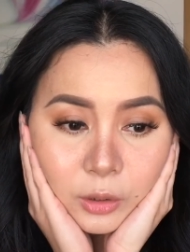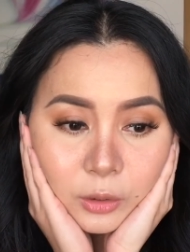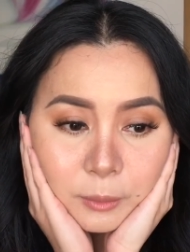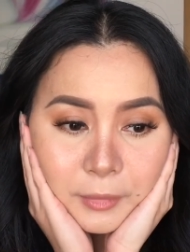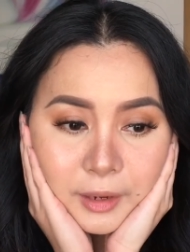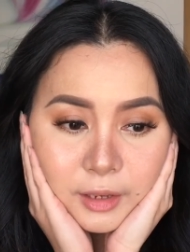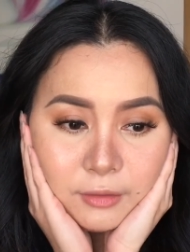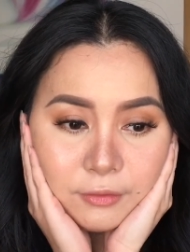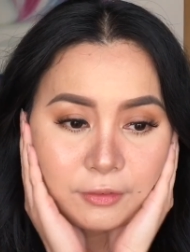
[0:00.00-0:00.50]

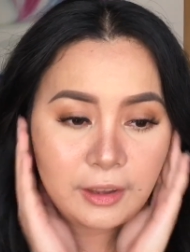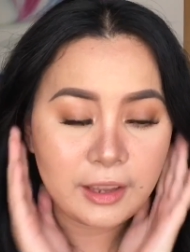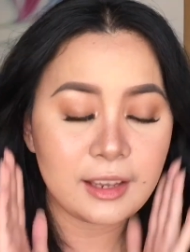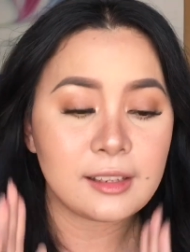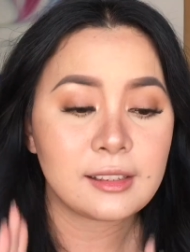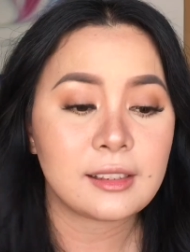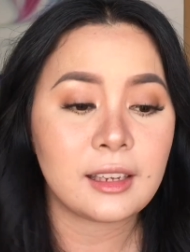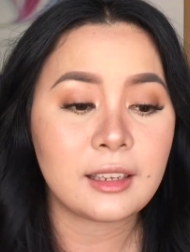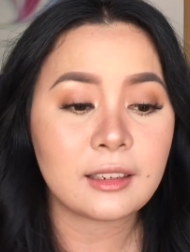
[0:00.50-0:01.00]
on my
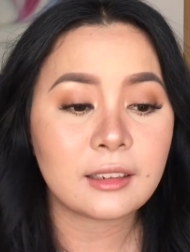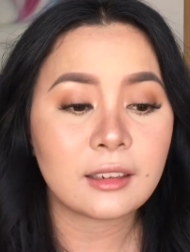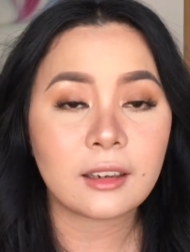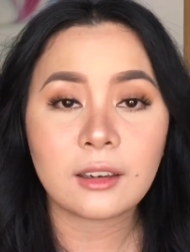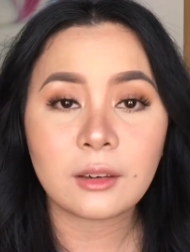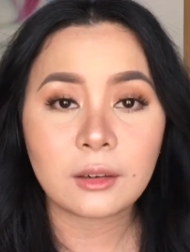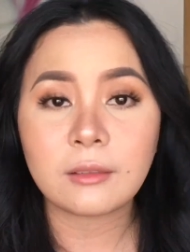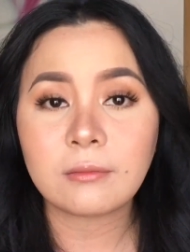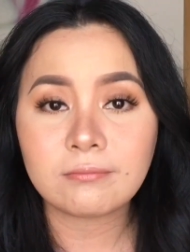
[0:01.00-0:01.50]
face and
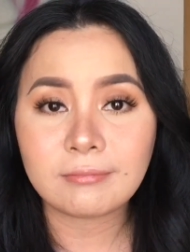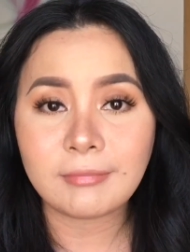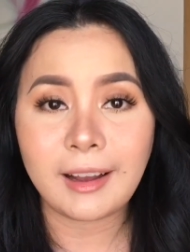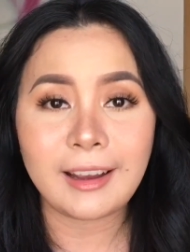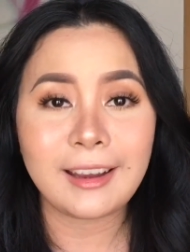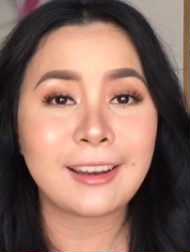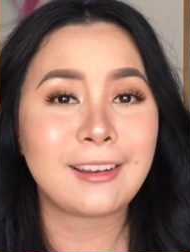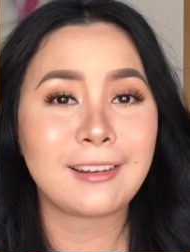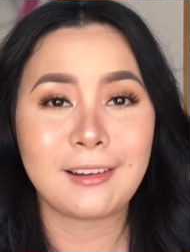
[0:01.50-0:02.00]

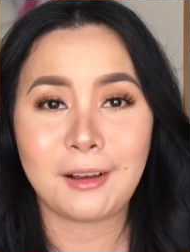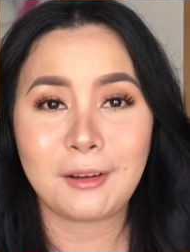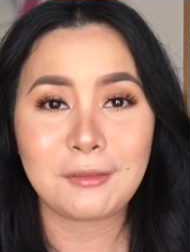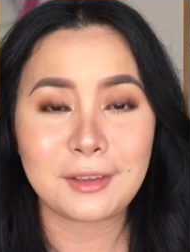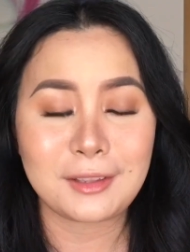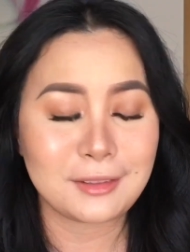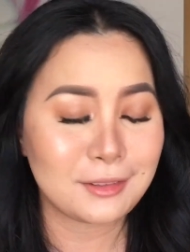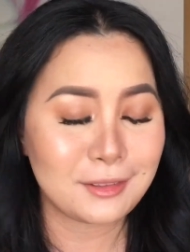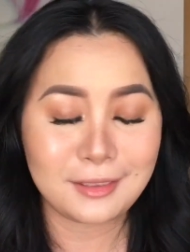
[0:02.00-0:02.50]
I
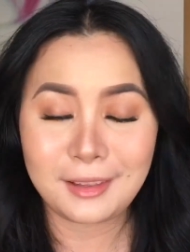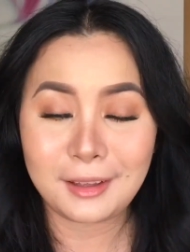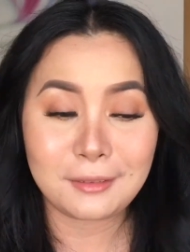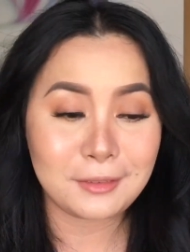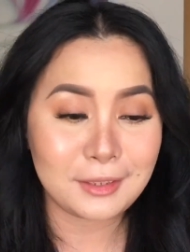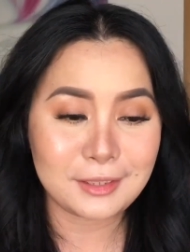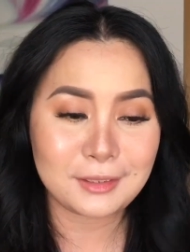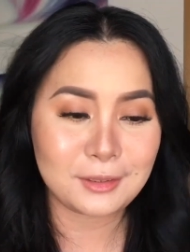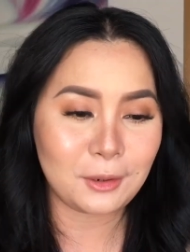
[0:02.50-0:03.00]

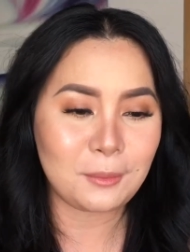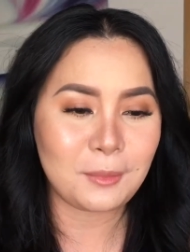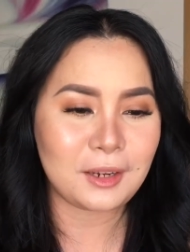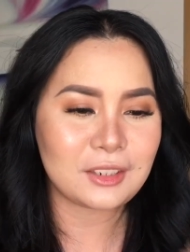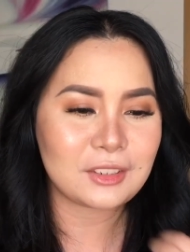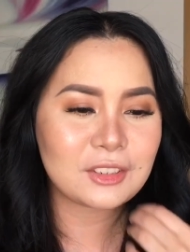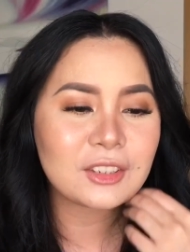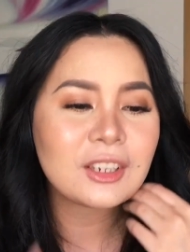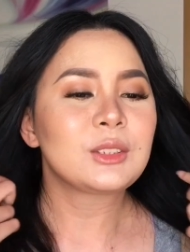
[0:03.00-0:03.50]
love it so
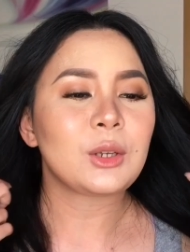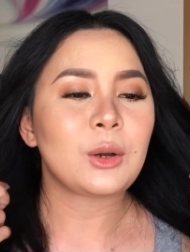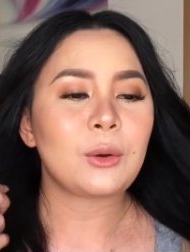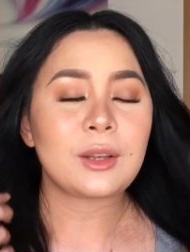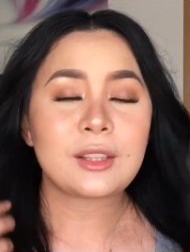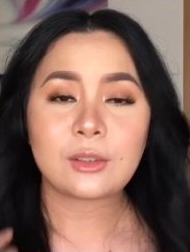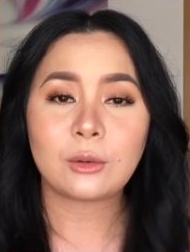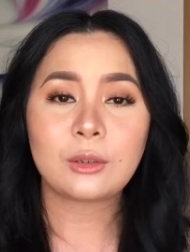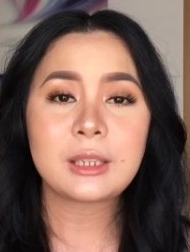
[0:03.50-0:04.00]
much. So
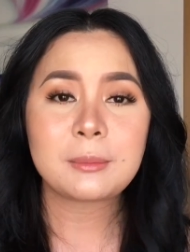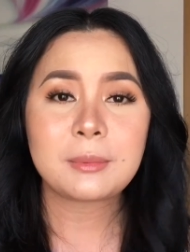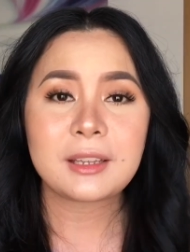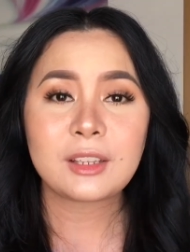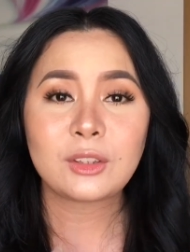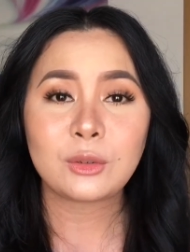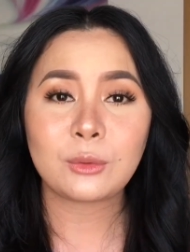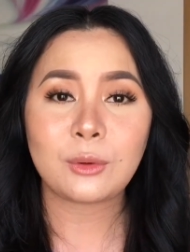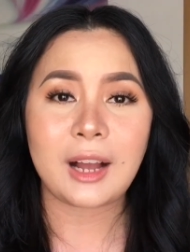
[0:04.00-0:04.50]
it's only
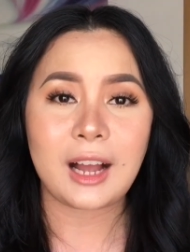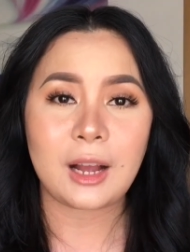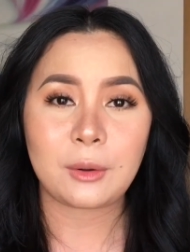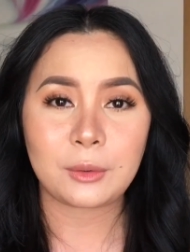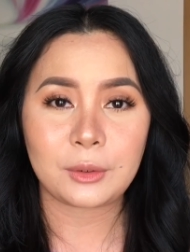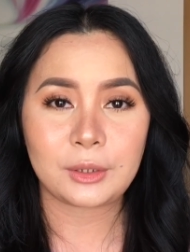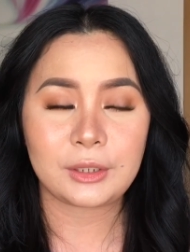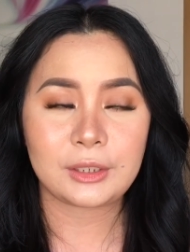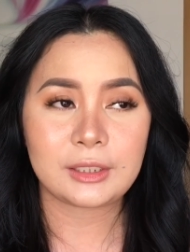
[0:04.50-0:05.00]
been 2
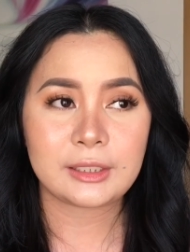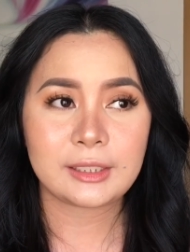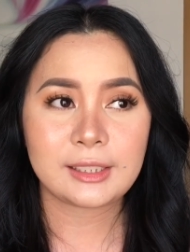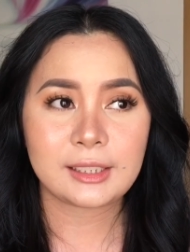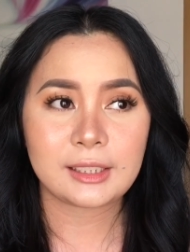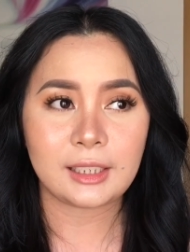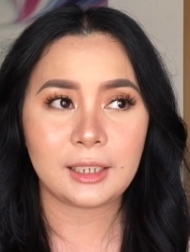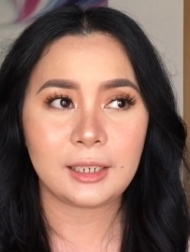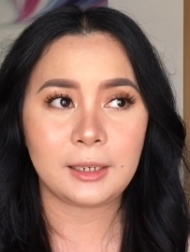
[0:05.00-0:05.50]

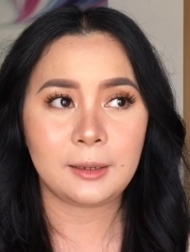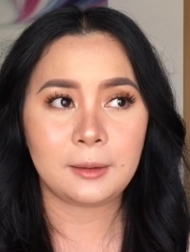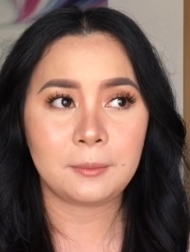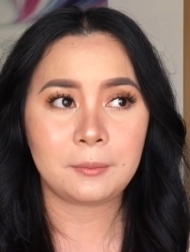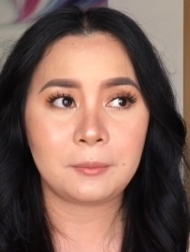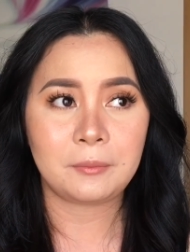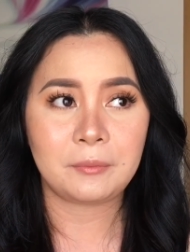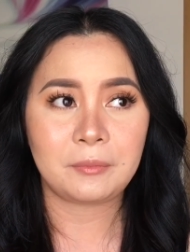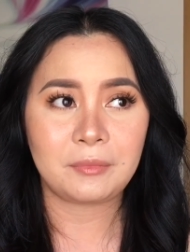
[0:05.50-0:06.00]
hours.
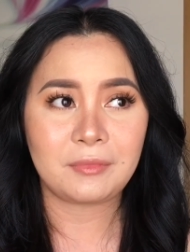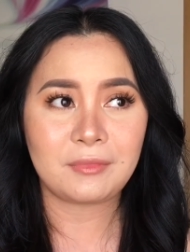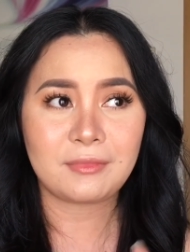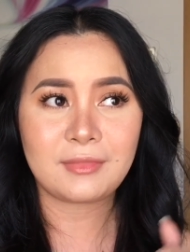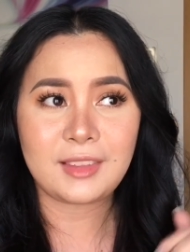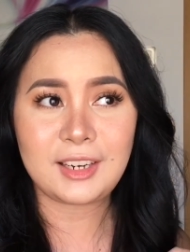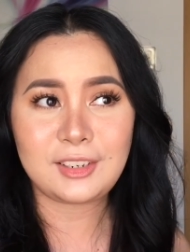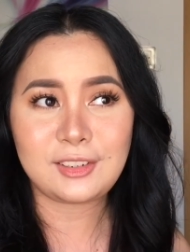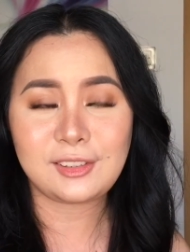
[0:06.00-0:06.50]

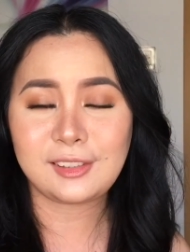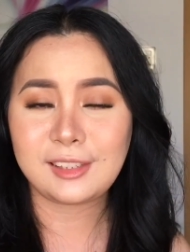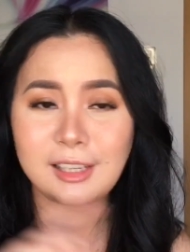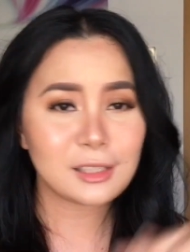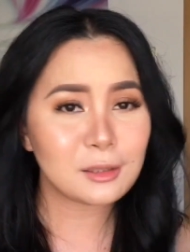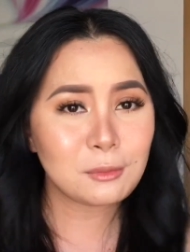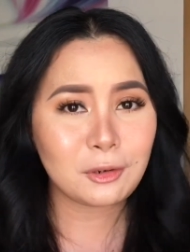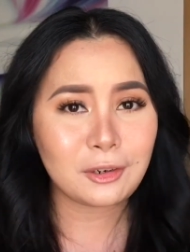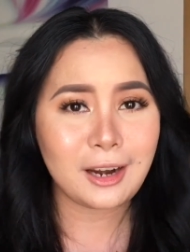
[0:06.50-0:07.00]
There's
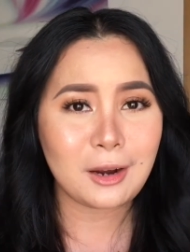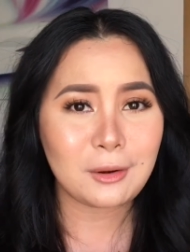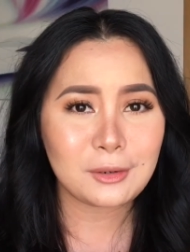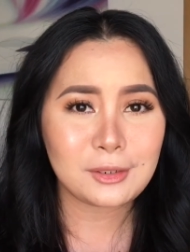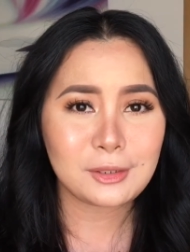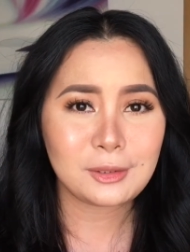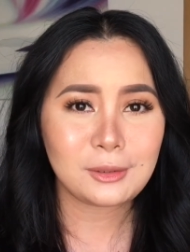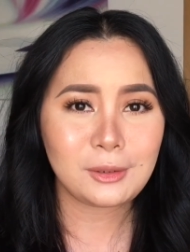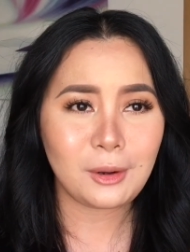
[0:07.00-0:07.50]
6 more
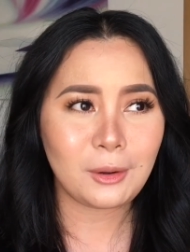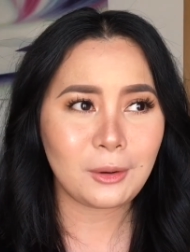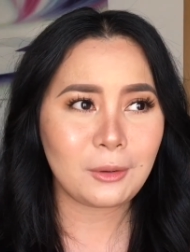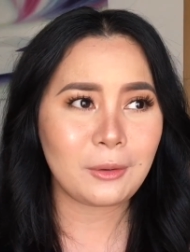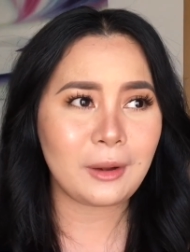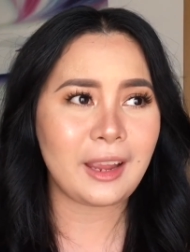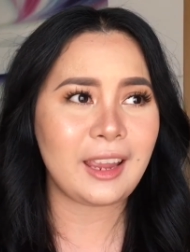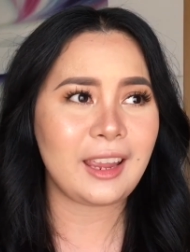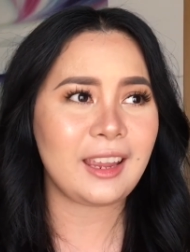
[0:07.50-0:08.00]
hours to
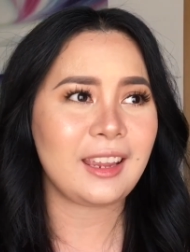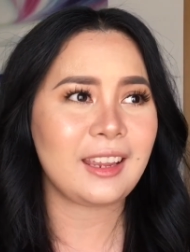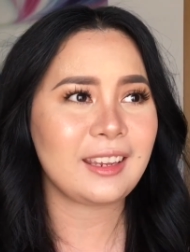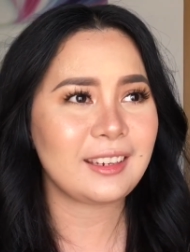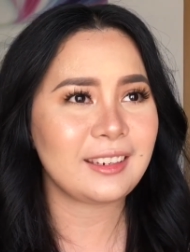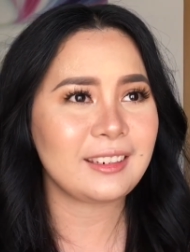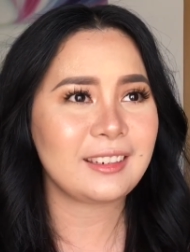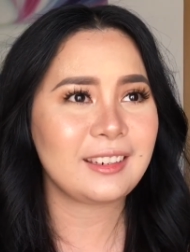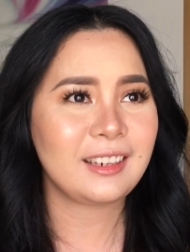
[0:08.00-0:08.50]
go,
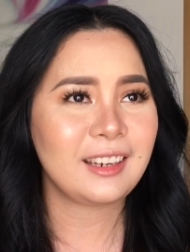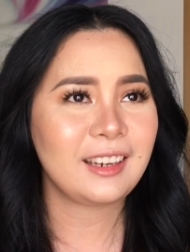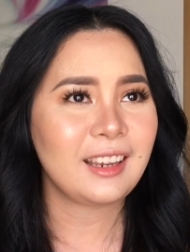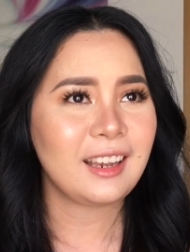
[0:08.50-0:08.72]
and